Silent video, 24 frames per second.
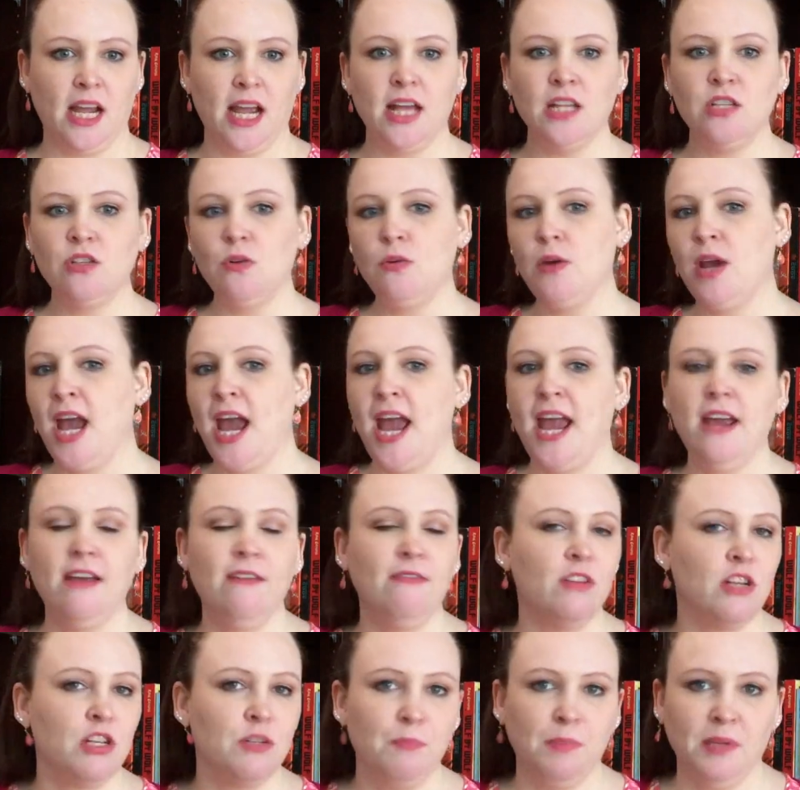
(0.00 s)
It's okay if
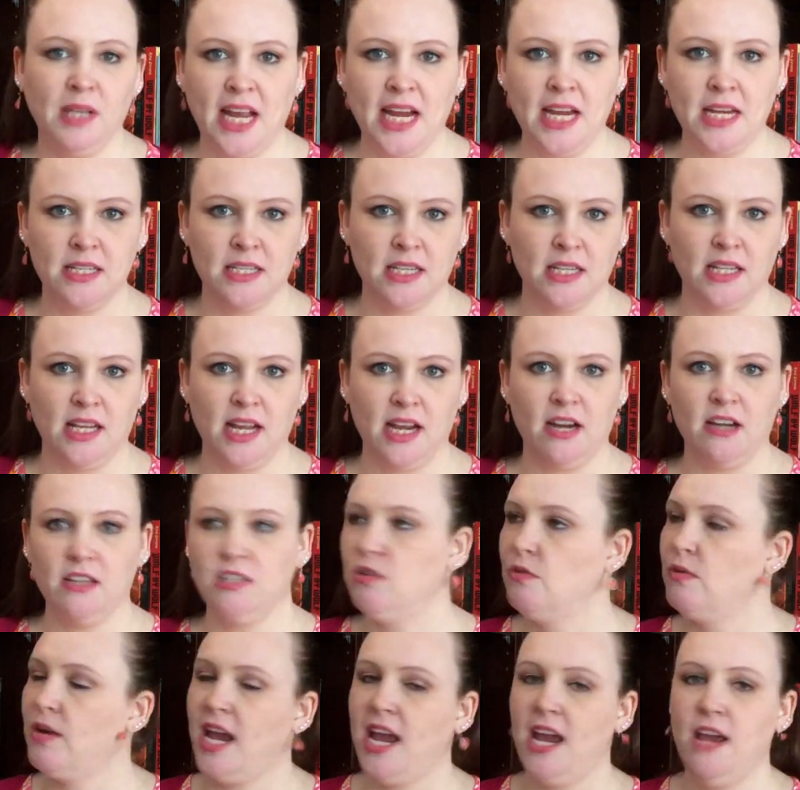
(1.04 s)
there's blanks in there. It's
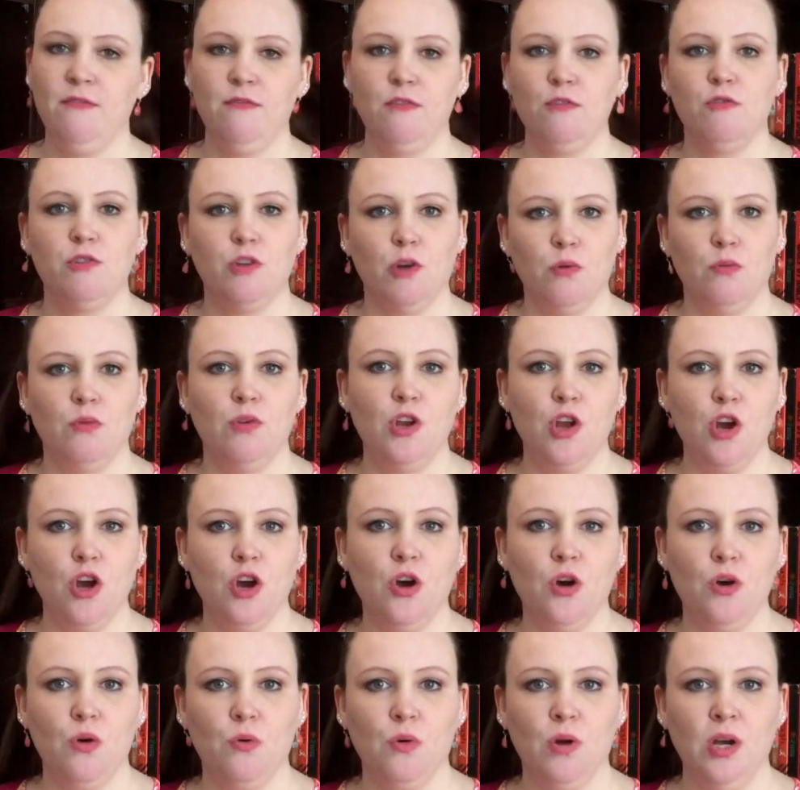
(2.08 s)
okay if you don't
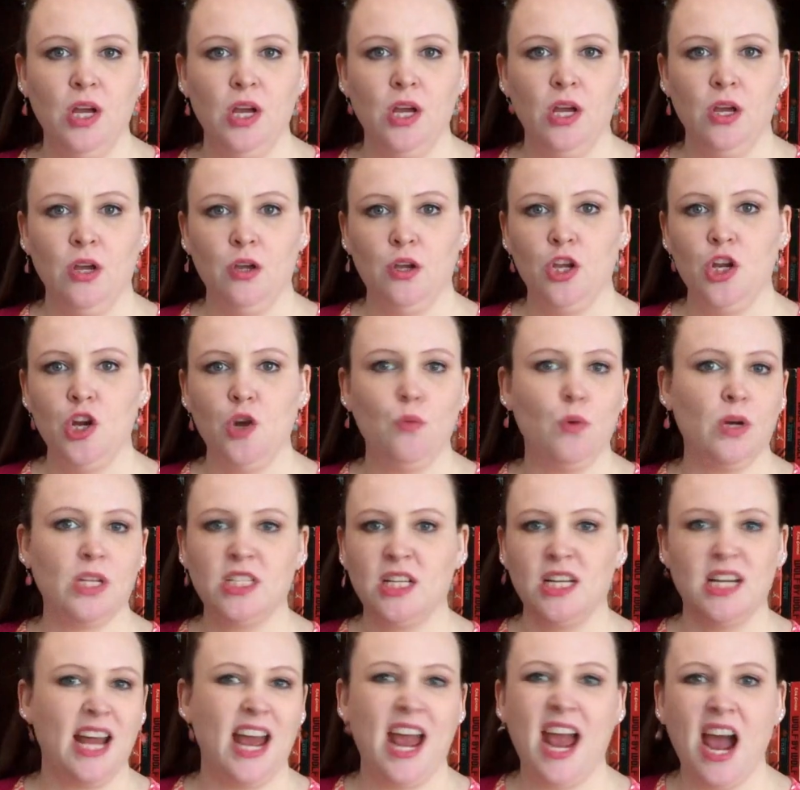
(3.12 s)
know, what's
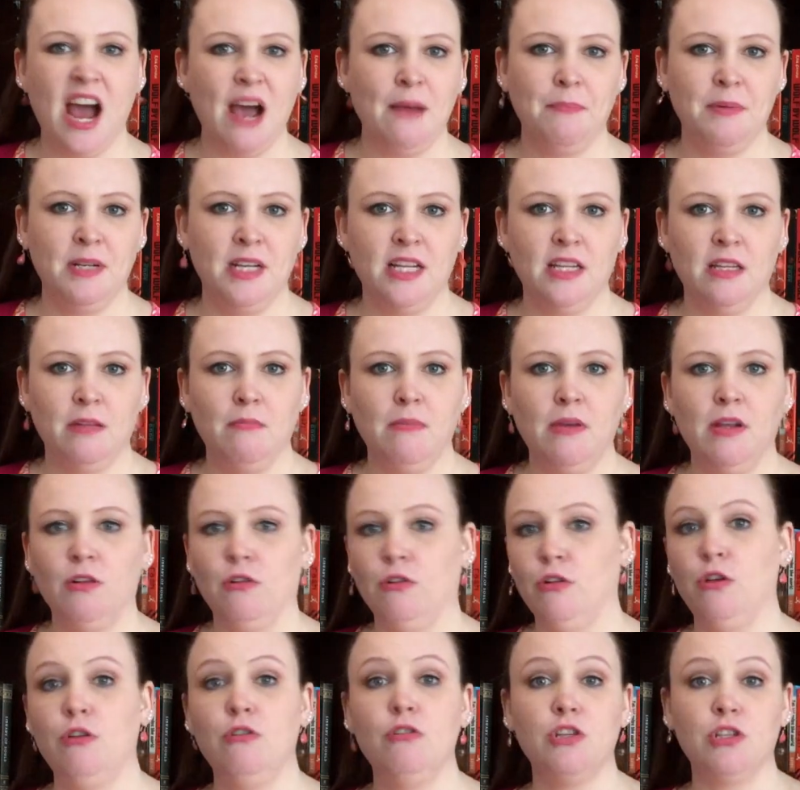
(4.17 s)
going to happen in the middle.
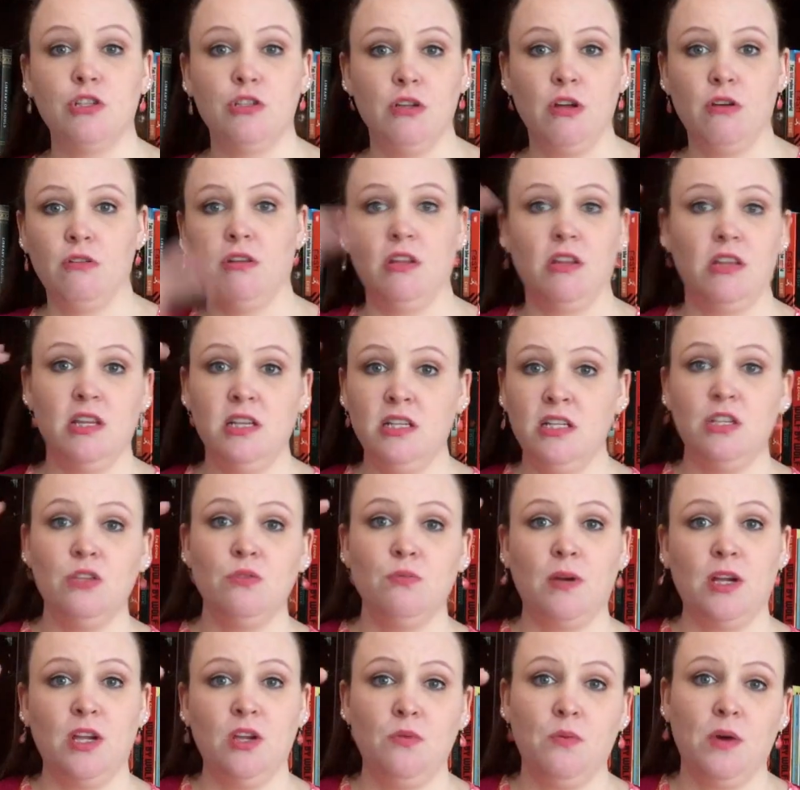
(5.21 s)
You just know that this is
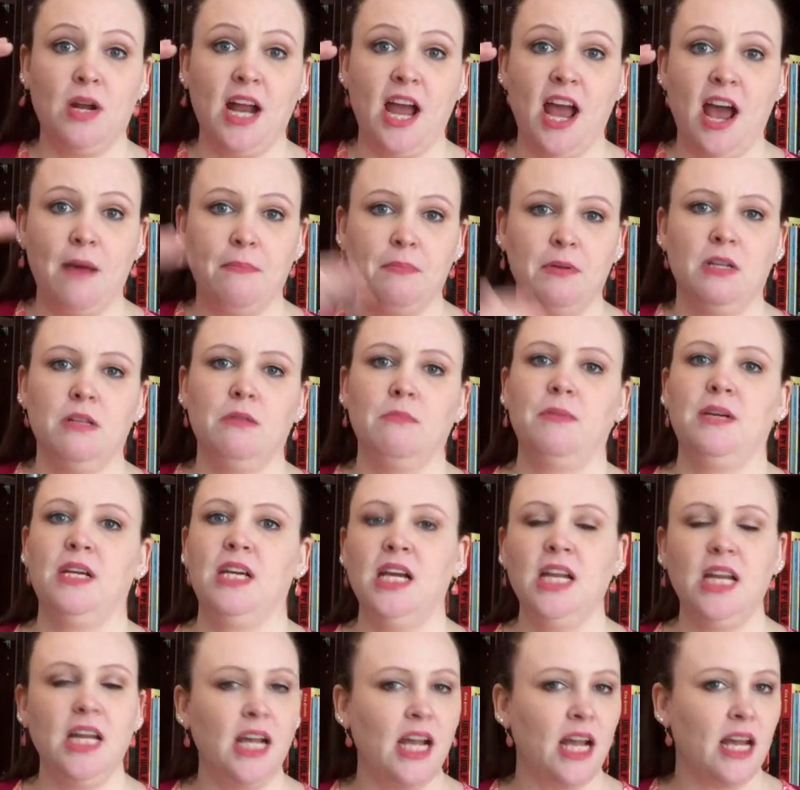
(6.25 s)
what you want to happen at the
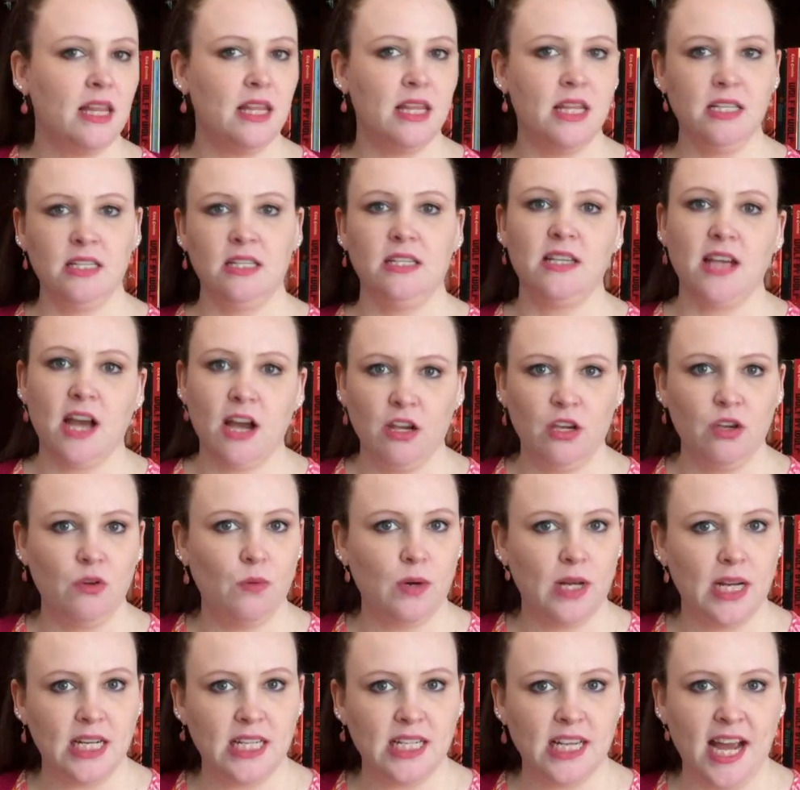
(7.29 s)
beginning and this is how you
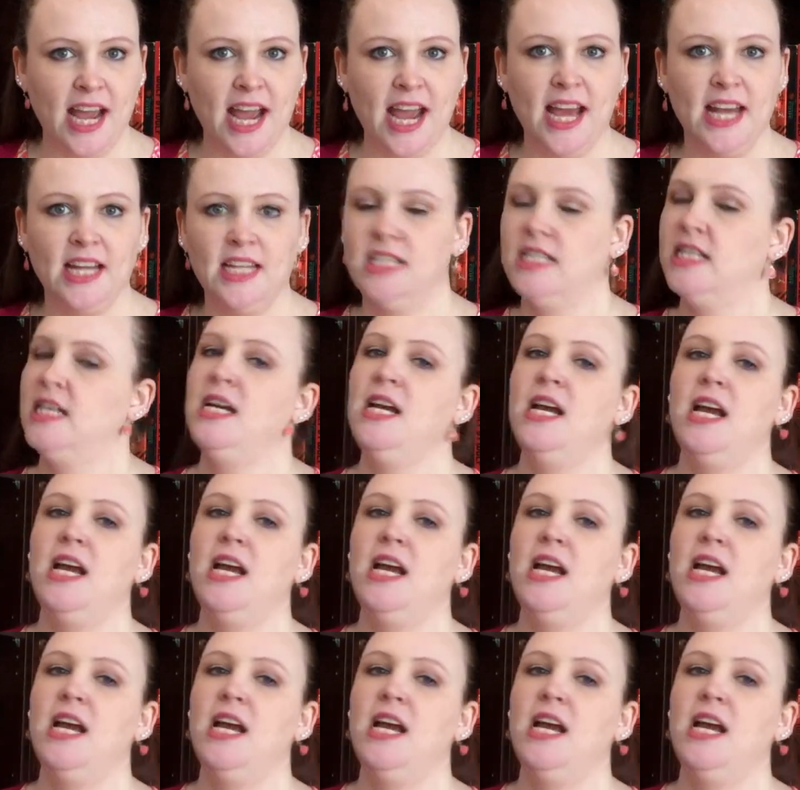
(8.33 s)
want it to end.